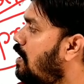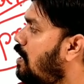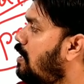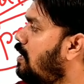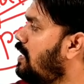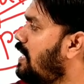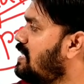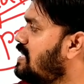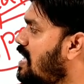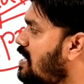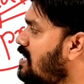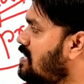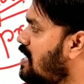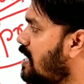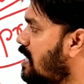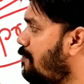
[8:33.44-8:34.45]
Agile
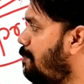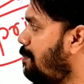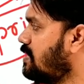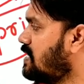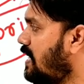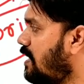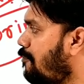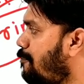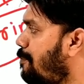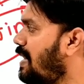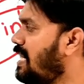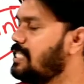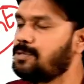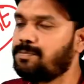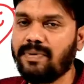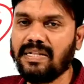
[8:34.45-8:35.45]
is like a set of
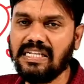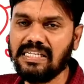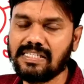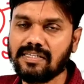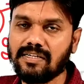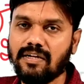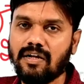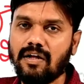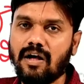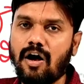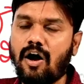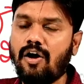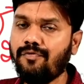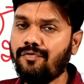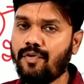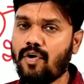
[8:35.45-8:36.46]
principles
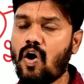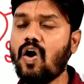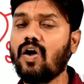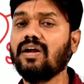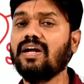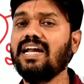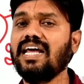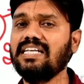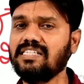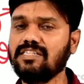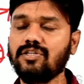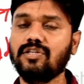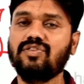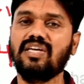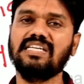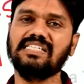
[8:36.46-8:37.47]
of
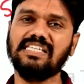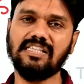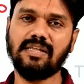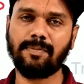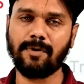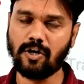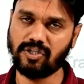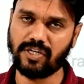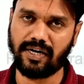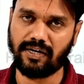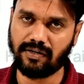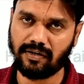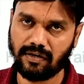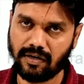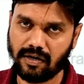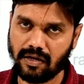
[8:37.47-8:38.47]
organizing the things in the project.